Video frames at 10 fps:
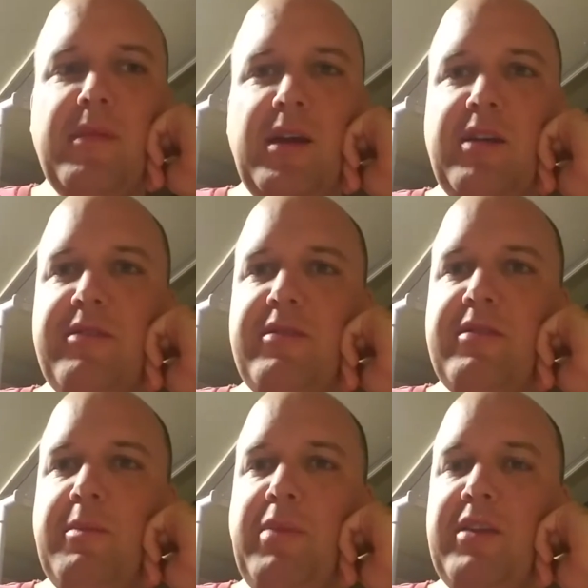I guess
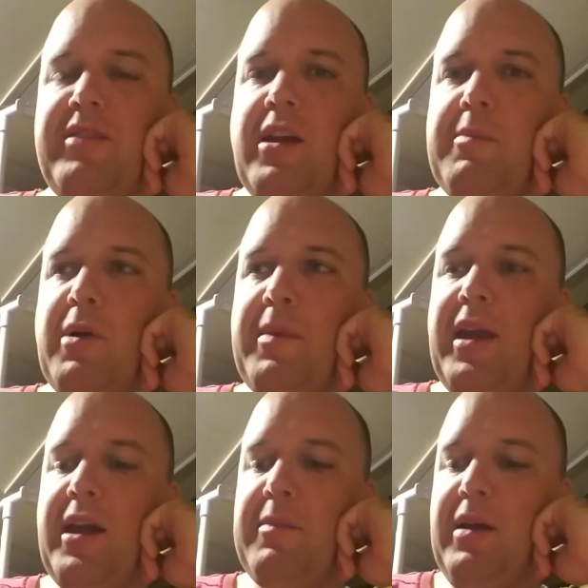someplace down in
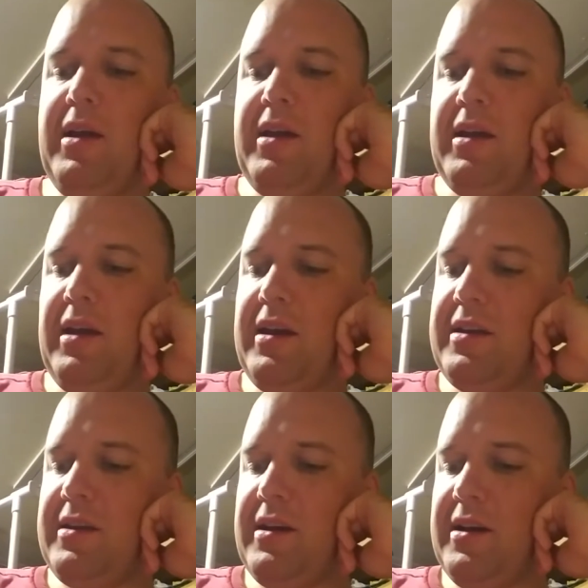Birmingham,
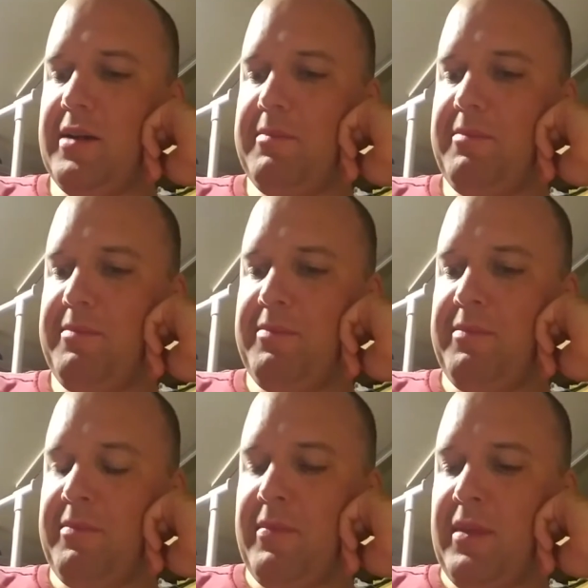and
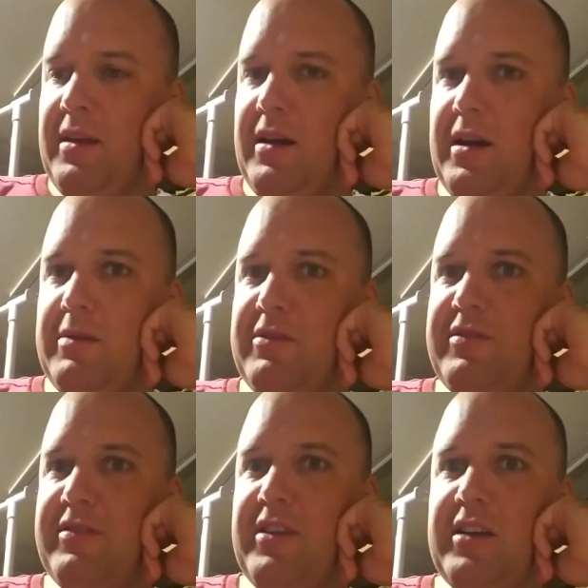I was
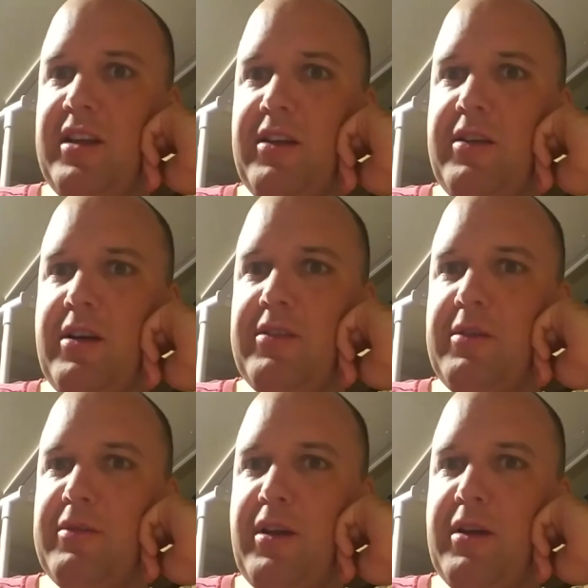stuck down there because
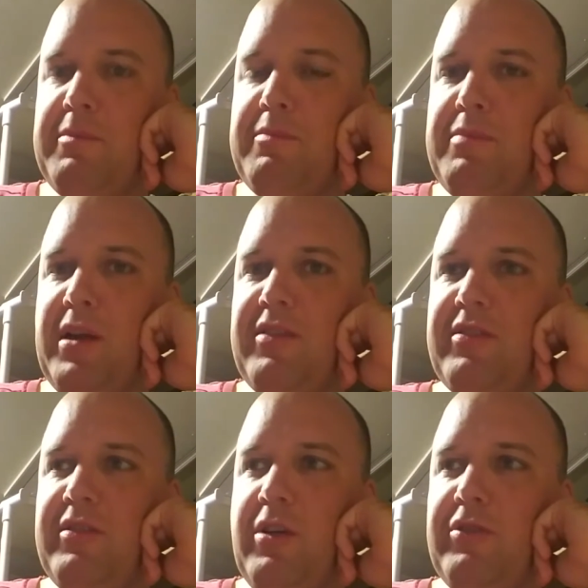there was like a big
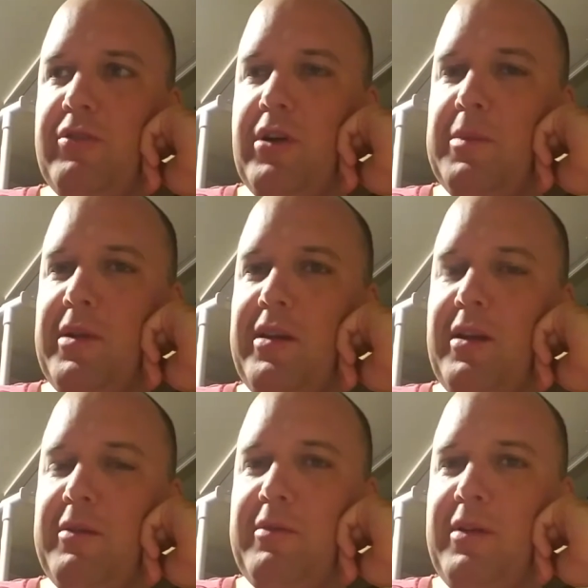snowstorm, and
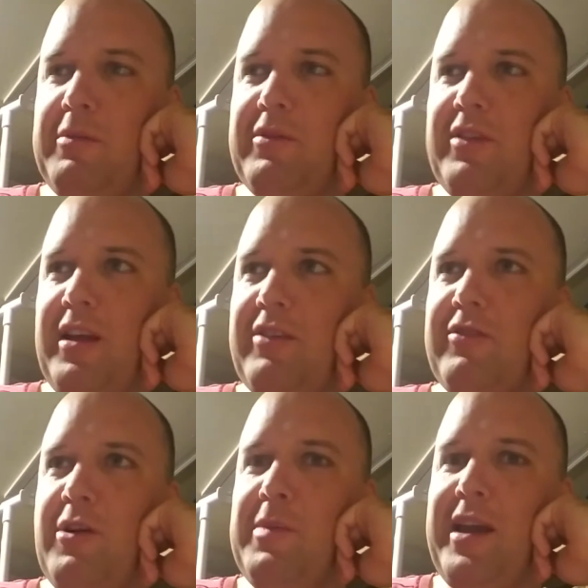it was like
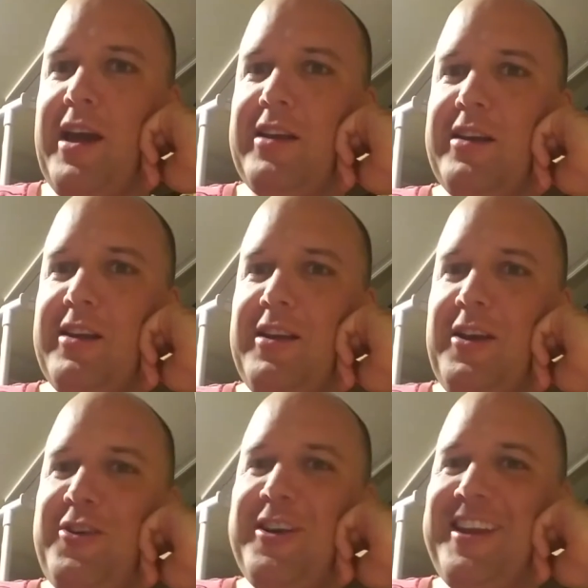Snowmageddon, and I
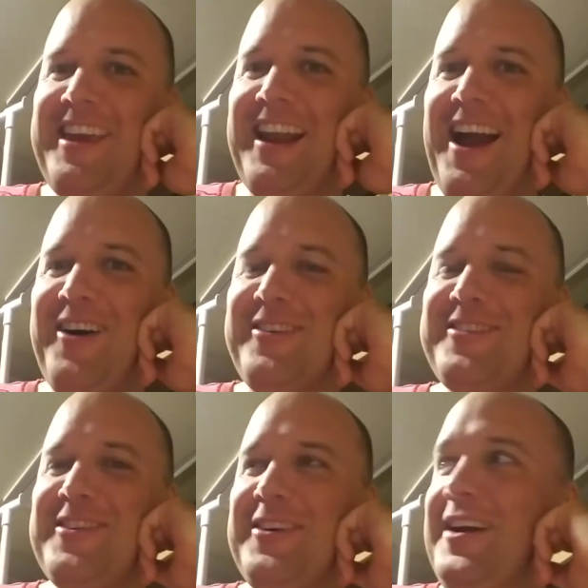couldn't get out.
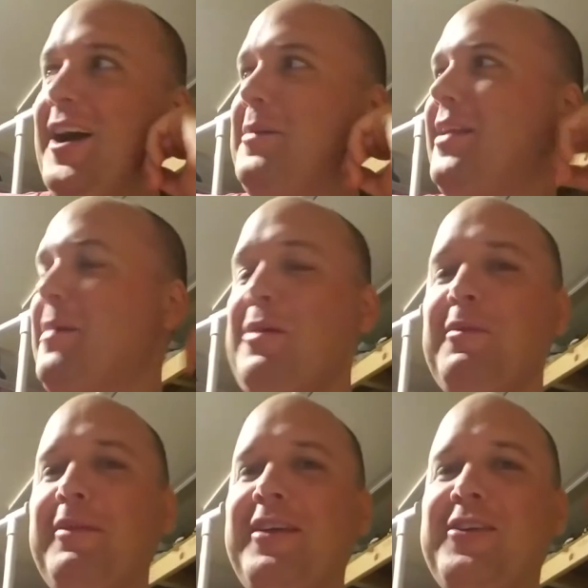So I mean, I
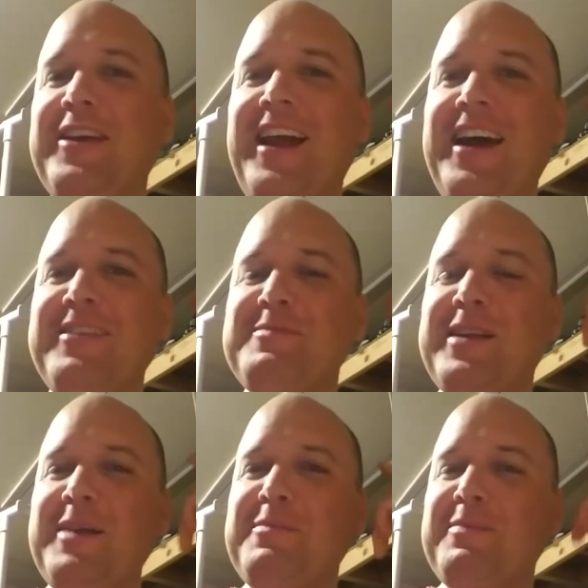probably could have,
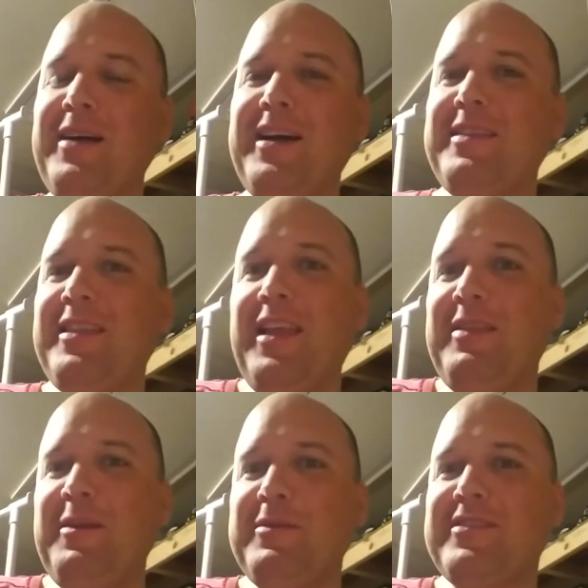but
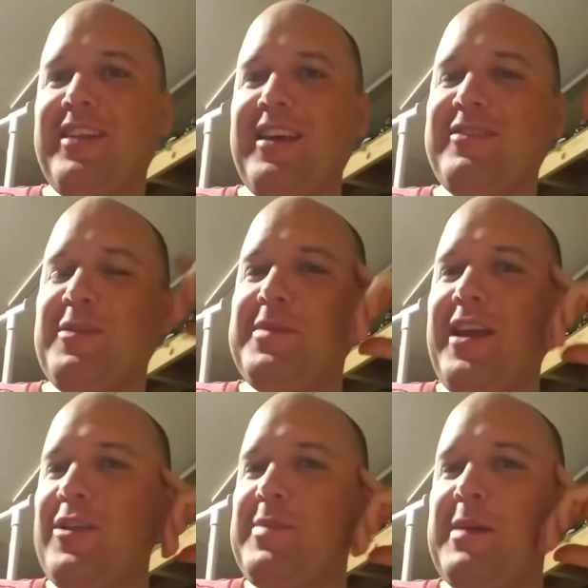there was like so many
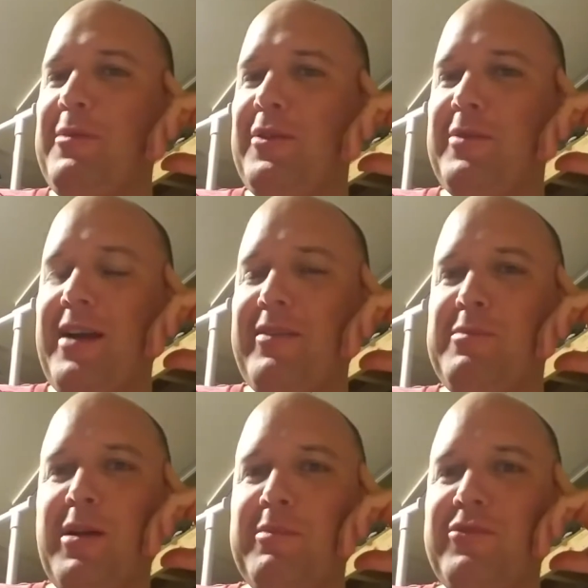other people that were having
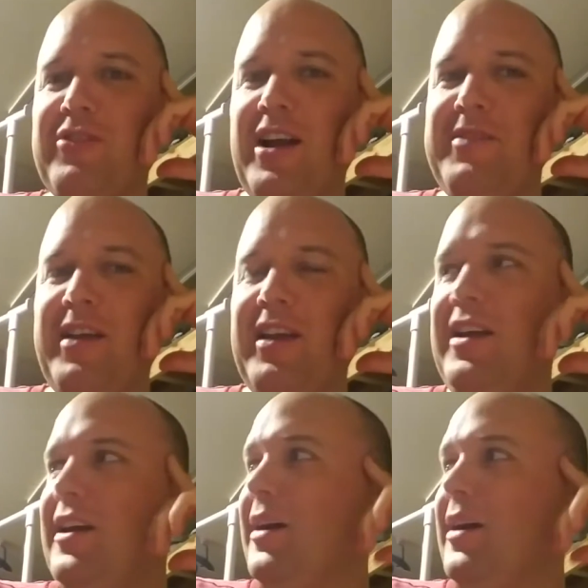problems driving.